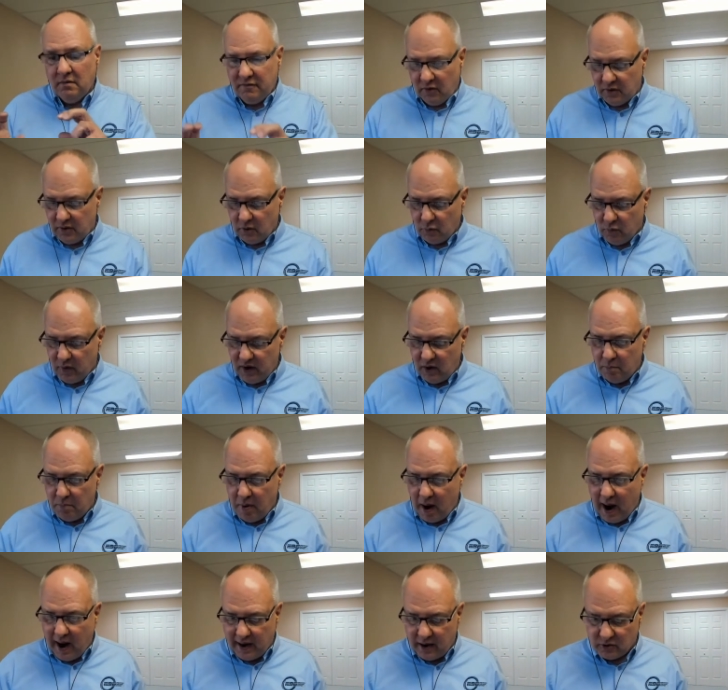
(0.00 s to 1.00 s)
for the real
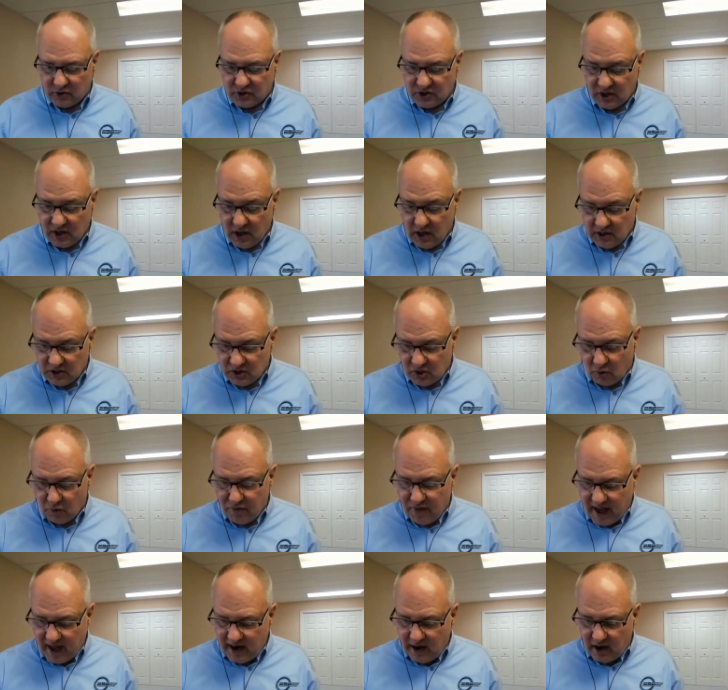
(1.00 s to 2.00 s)
buyers. So
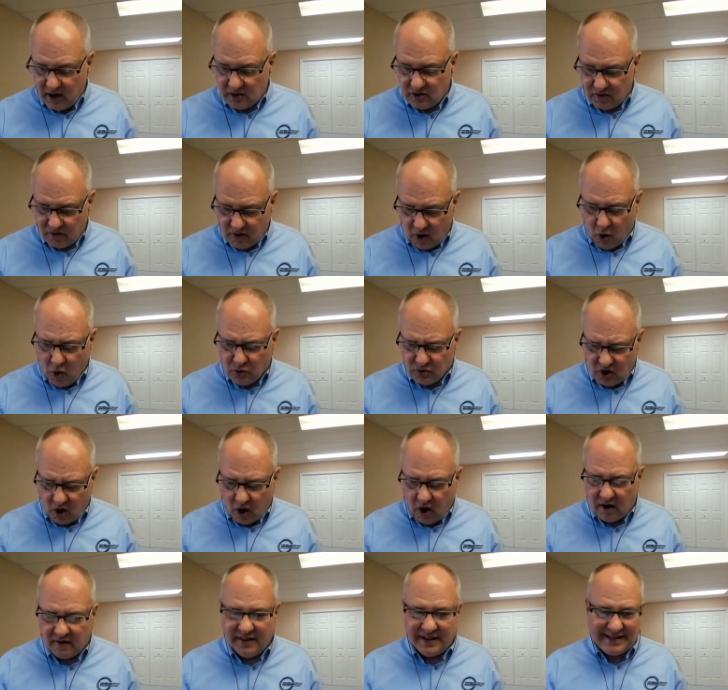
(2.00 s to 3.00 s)
those
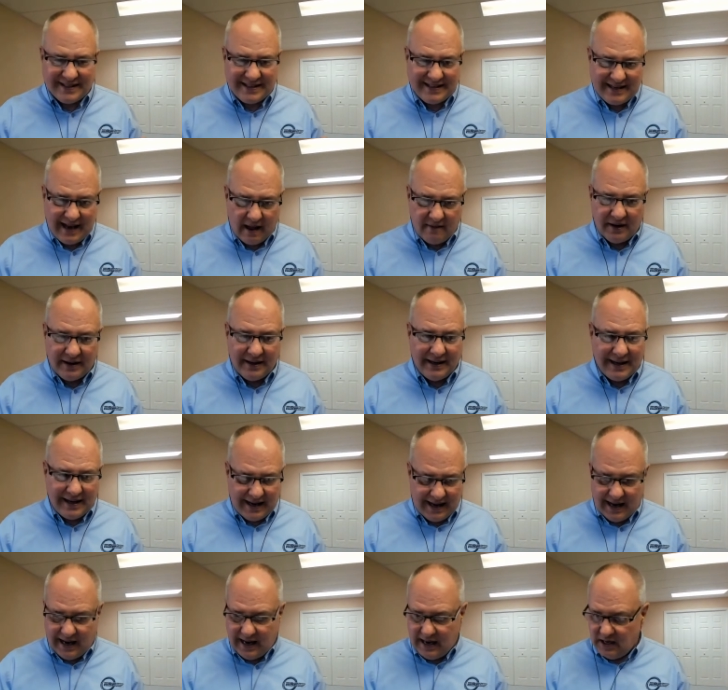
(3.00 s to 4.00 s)
are the 7
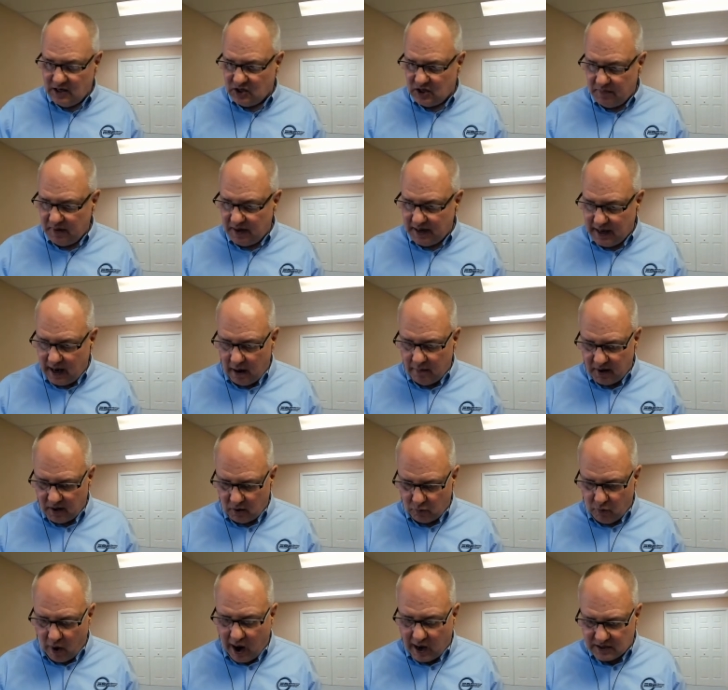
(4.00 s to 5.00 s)
keys to becoming a
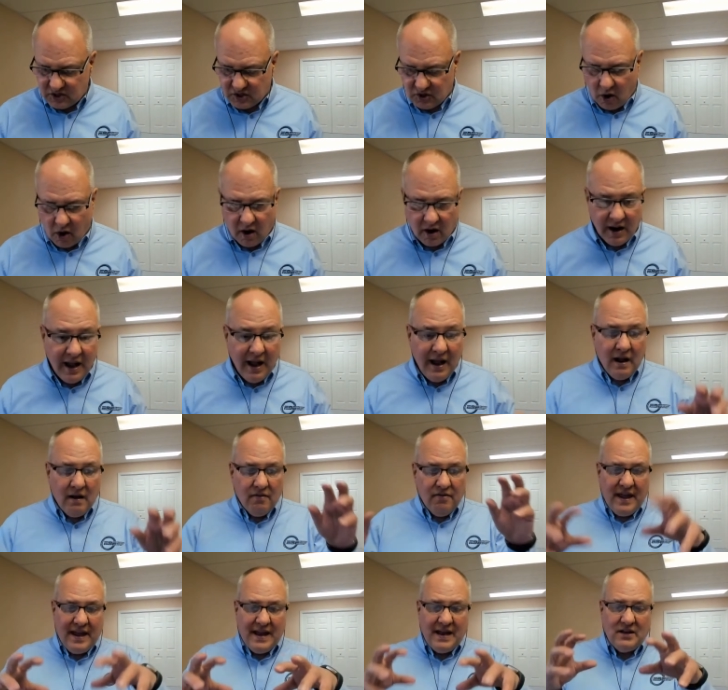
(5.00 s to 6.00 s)
rock star.
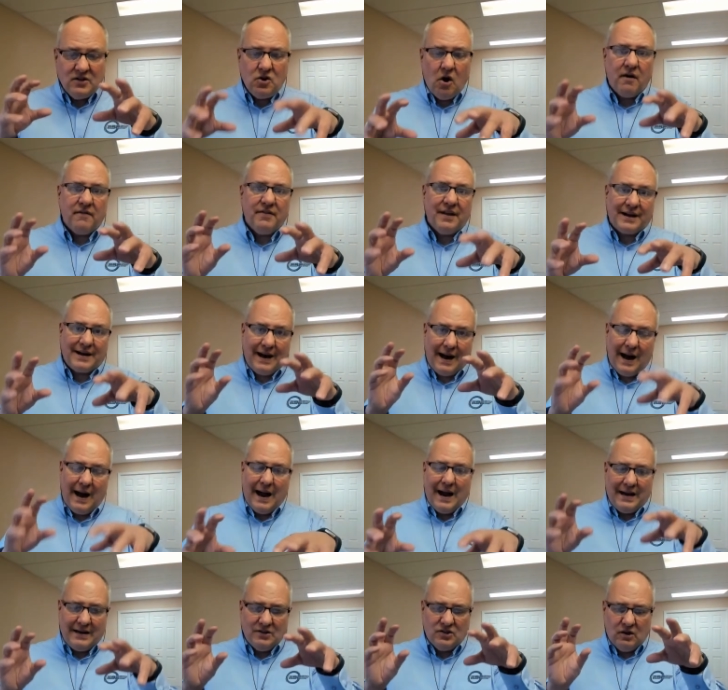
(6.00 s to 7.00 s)
These are the
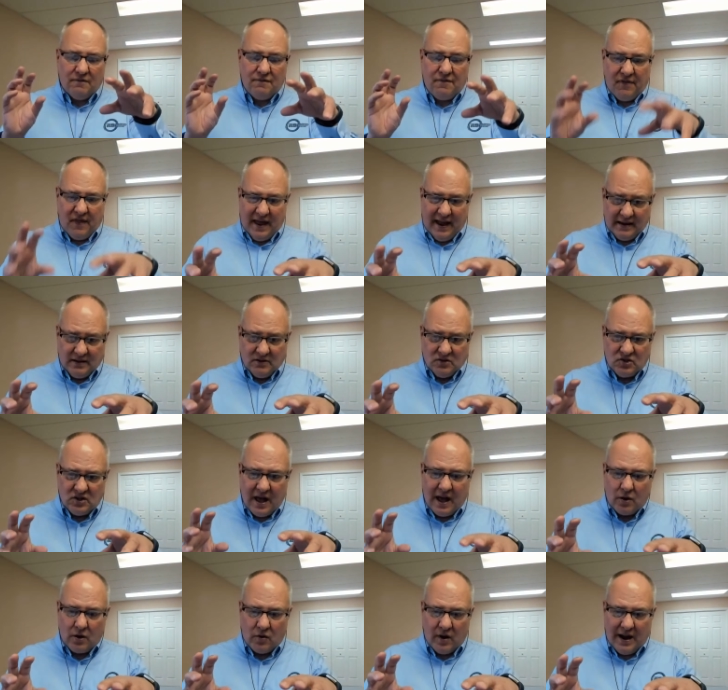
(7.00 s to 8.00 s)
kinds of things
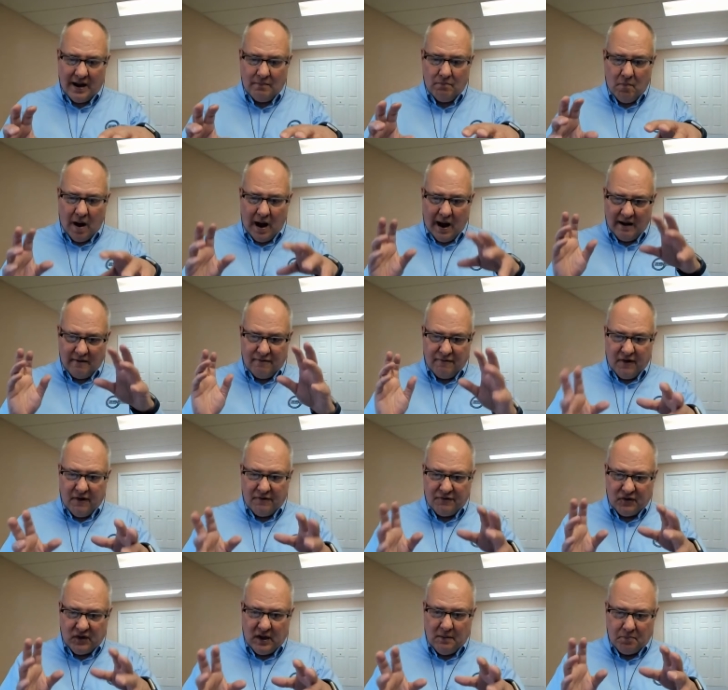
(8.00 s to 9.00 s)
that are in my
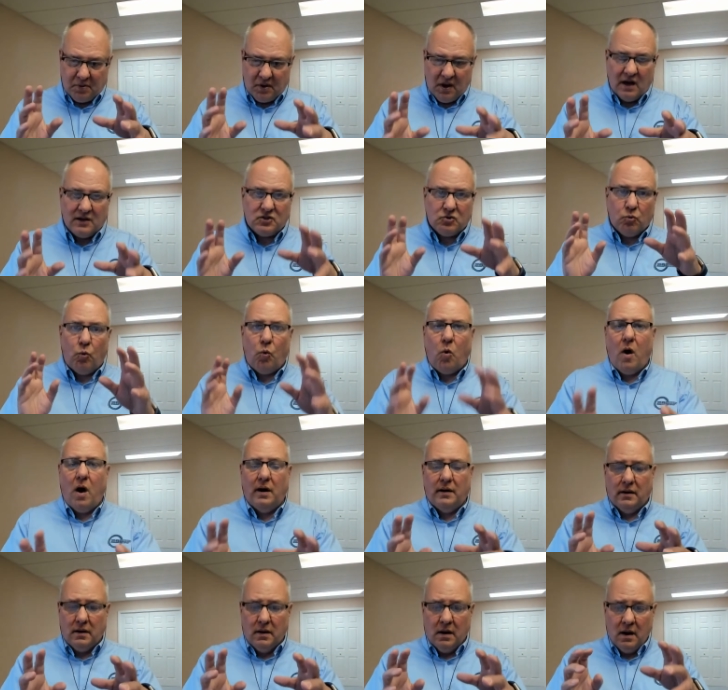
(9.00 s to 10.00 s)

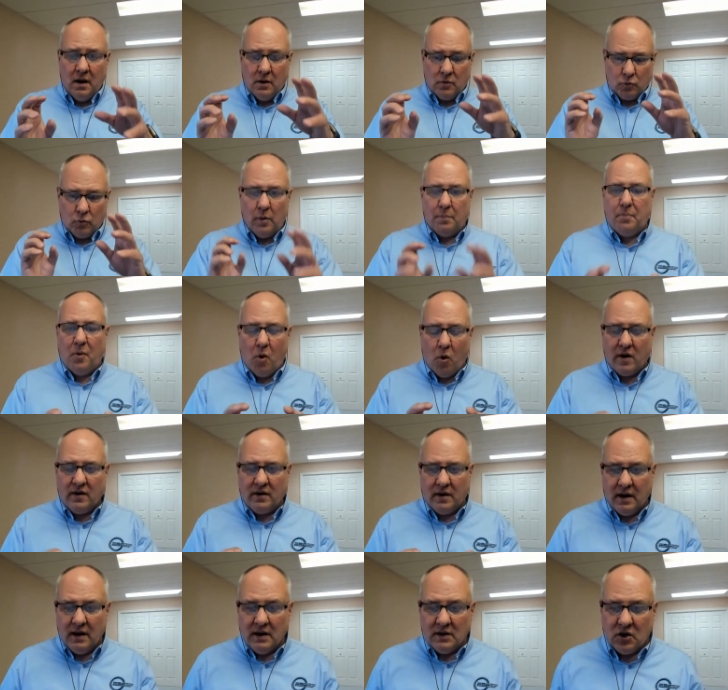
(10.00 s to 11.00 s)
50+1
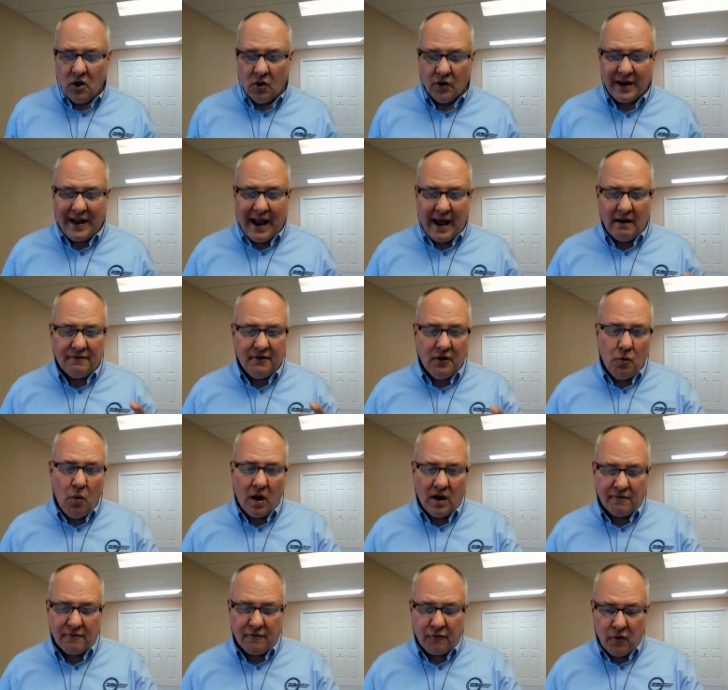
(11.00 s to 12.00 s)
report. So again, if you
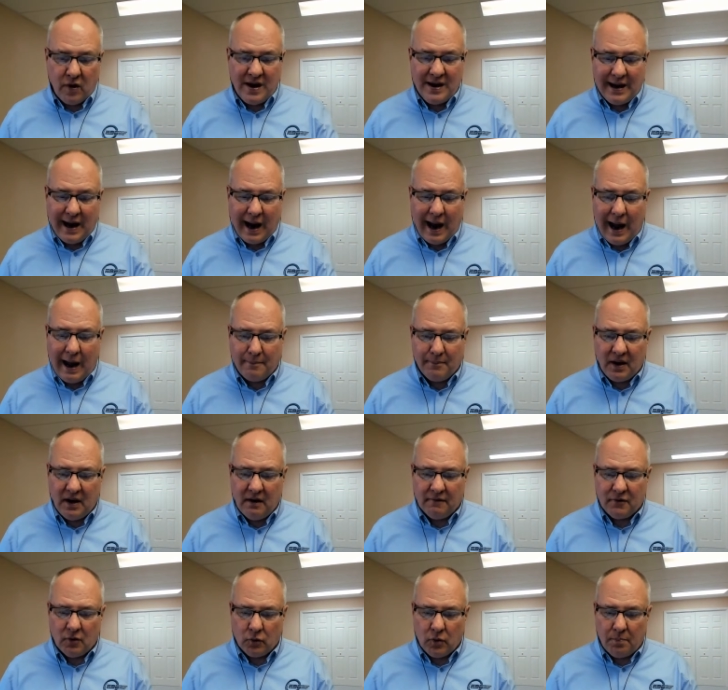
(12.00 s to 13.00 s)
want a free copy
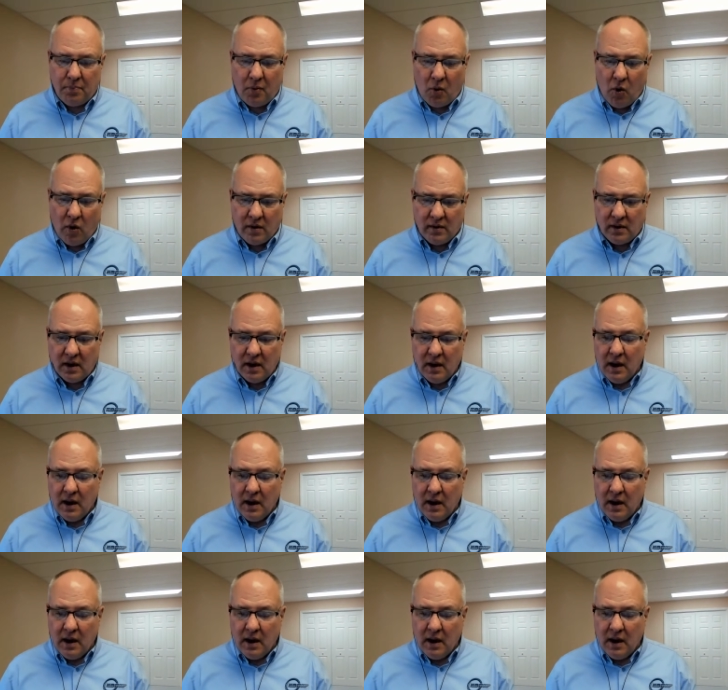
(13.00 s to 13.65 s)
of the report,